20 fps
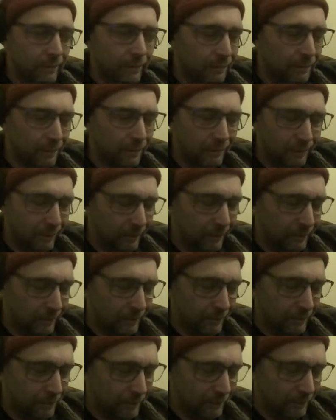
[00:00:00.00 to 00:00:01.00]
as
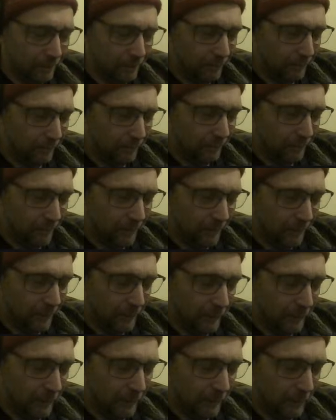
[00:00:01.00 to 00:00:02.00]
well, to
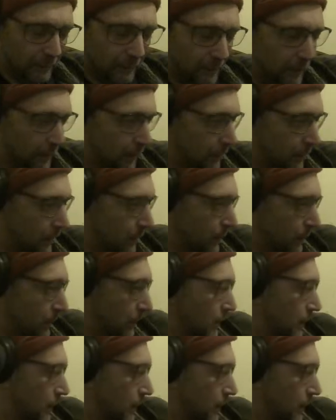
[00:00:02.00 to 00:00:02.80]
reopen the